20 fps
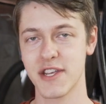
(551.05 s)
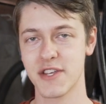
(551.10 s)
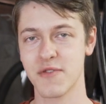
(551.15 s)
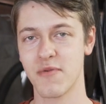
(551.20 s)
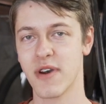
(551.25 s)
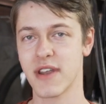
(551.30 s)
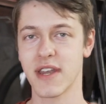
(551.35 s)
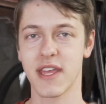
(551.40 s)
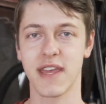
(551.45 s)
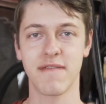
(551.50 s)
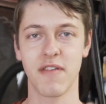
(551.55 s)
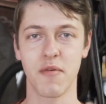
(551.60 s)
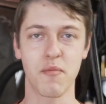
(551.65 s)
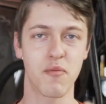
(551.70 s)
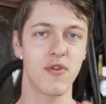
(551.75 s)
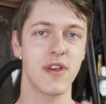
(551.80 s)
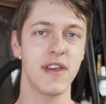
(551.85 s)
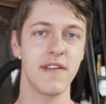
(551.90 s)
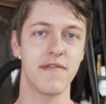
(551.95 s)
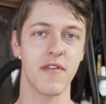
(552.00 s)
just wanted to give a
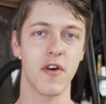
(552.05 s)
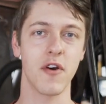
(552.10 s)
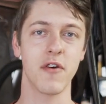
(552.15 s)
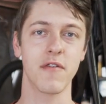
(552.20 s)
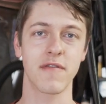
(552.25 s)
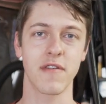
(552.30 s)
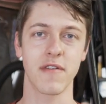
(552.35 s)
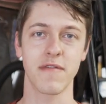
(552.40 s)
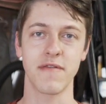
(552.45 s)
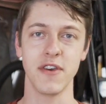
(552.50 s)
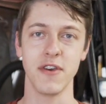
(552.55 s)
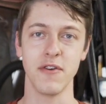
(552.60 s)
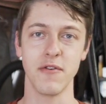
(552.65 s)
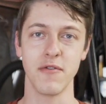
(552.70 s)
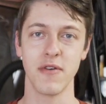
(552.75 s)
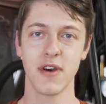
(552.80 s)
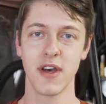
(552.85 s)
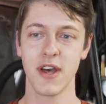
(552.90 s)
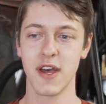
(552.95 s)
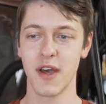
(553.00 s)
brief overview